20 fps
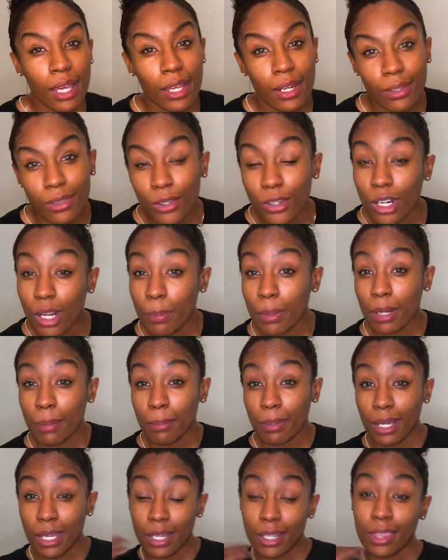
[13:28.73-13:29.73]
and go
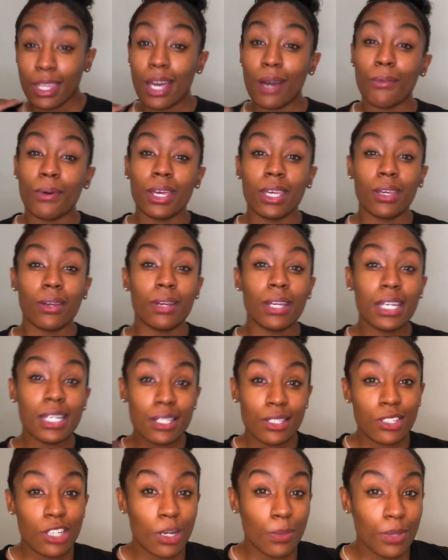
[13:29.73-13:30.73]
ahead and throw it up in a bun.
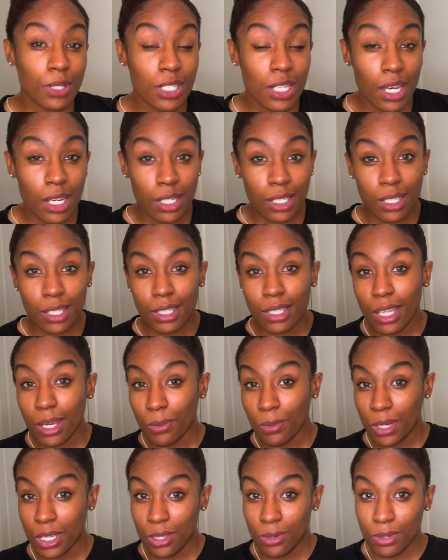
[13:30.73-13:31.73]
That way your ends are
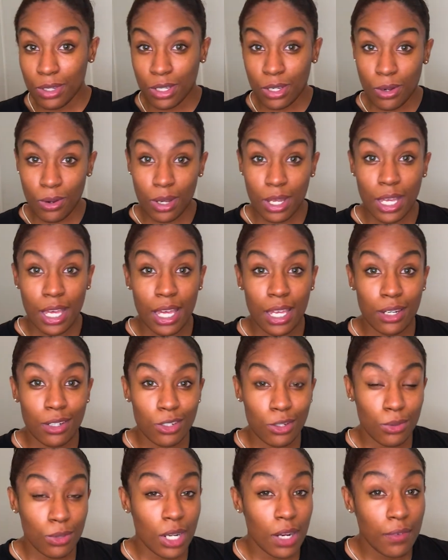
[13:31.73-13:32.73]
protected, that way you
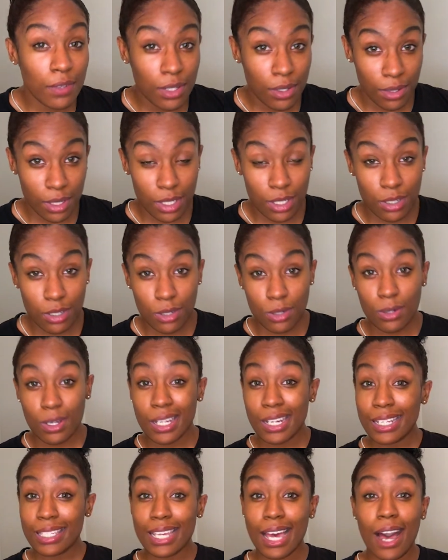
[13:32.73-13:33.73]
can go ahead and do whatever
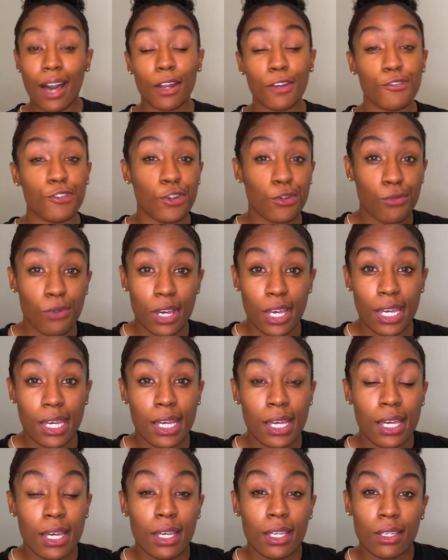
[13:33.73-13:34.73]
you need to do and it's
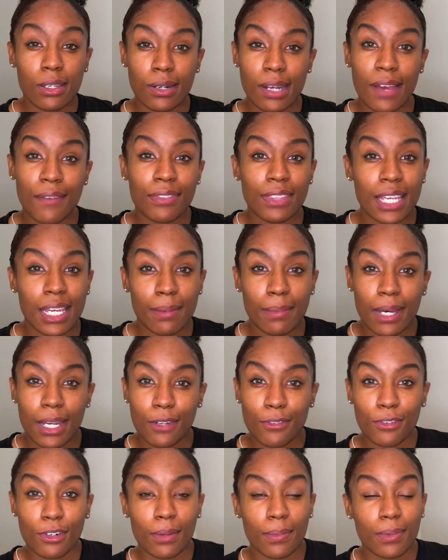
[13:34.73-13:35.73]
out of your way.
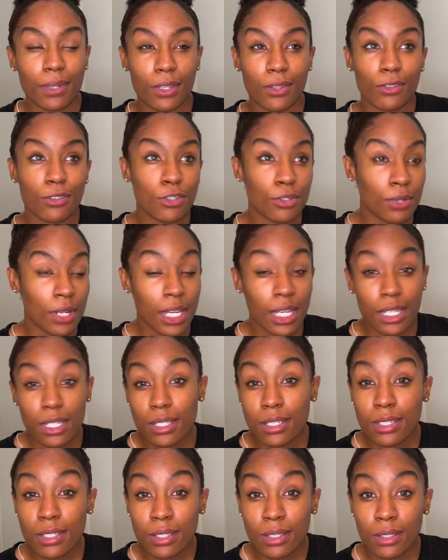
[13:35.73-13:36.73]
You don't have to think about it for
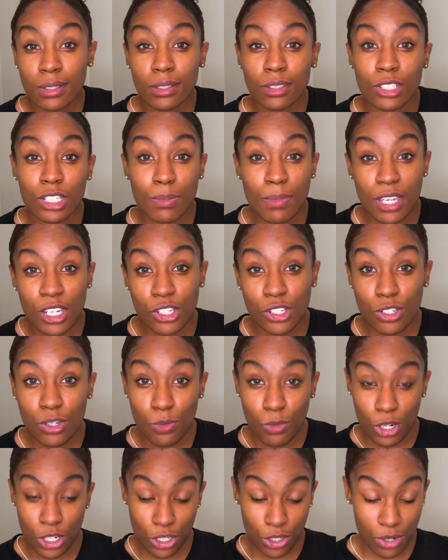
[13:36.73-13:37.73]
another 2 days.
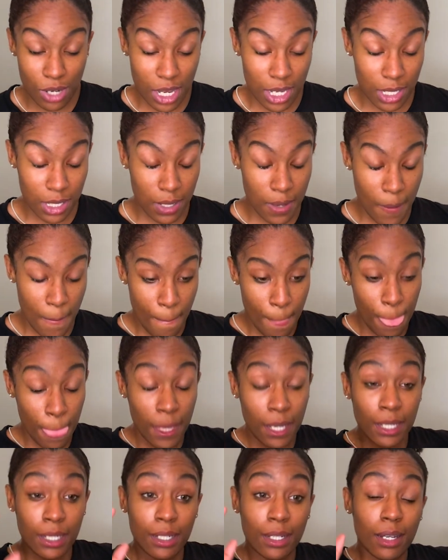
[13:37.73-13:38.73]
Just make sure you
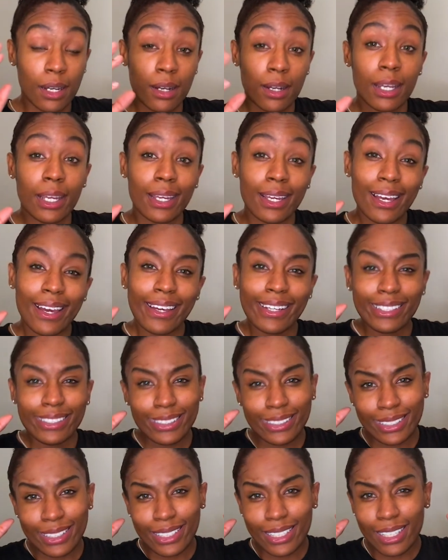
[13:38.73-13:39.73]
moisturize it.
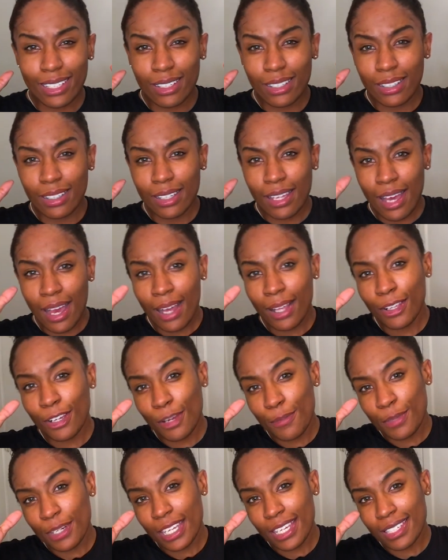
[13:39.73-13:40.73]
Alright guys,
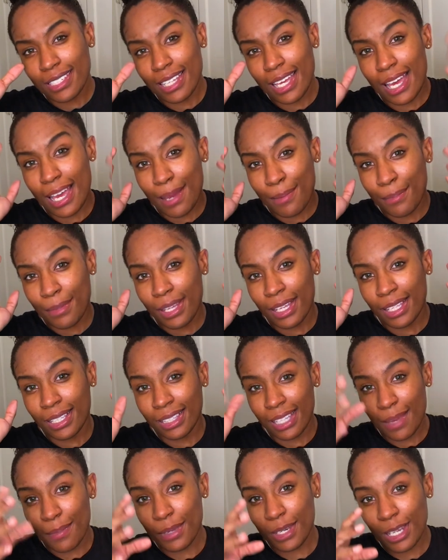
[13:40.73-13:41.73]
holler at me
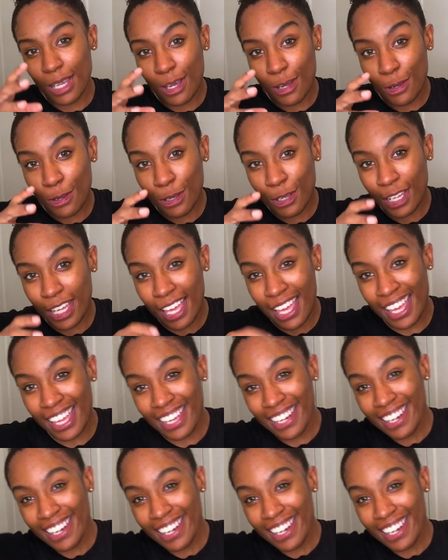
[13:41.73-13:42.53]
next time, let me